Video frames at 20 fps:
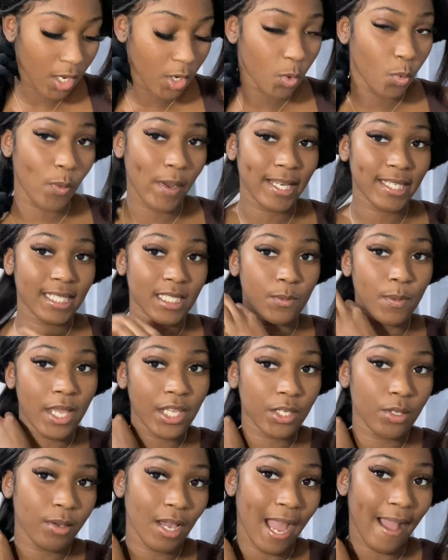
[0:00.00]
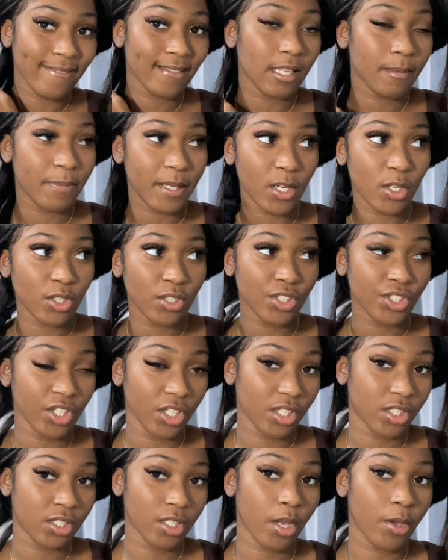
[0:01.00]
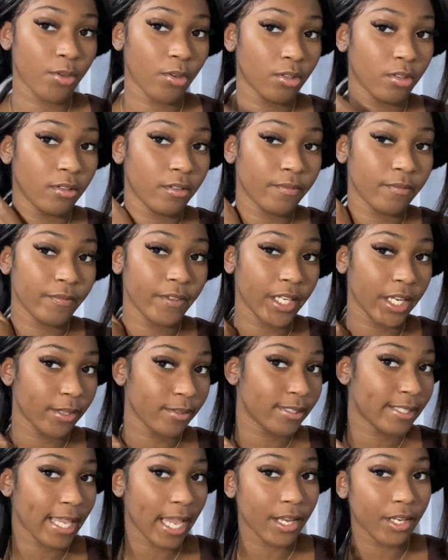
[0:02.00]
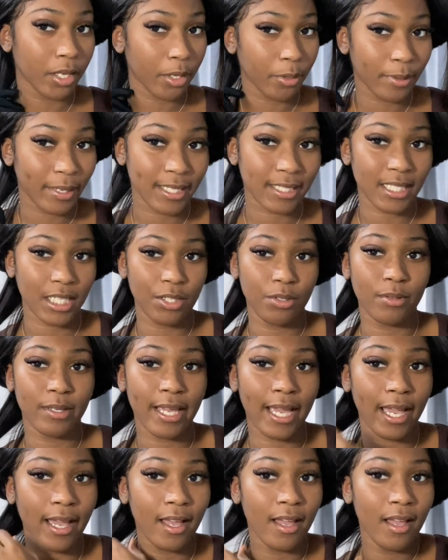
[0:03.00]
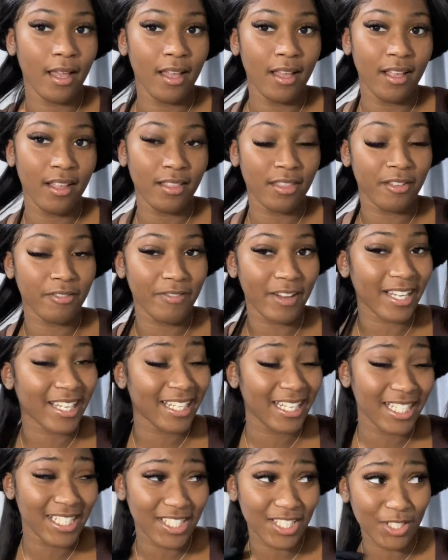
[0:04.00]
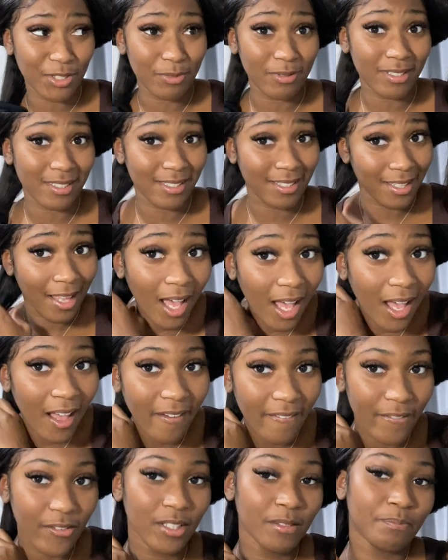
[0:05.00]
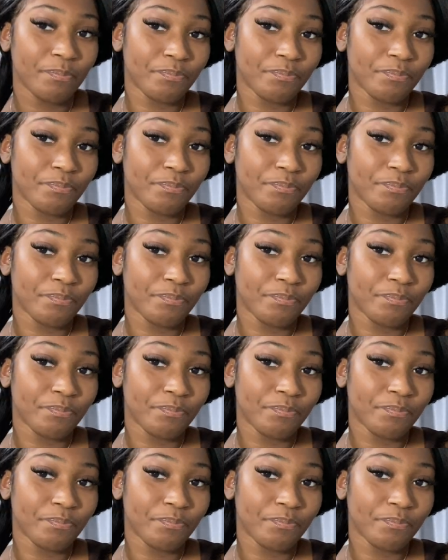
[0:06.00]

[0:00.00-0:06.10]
which is where you have to be on just so your videos get noticed and you get the recognition you deserve.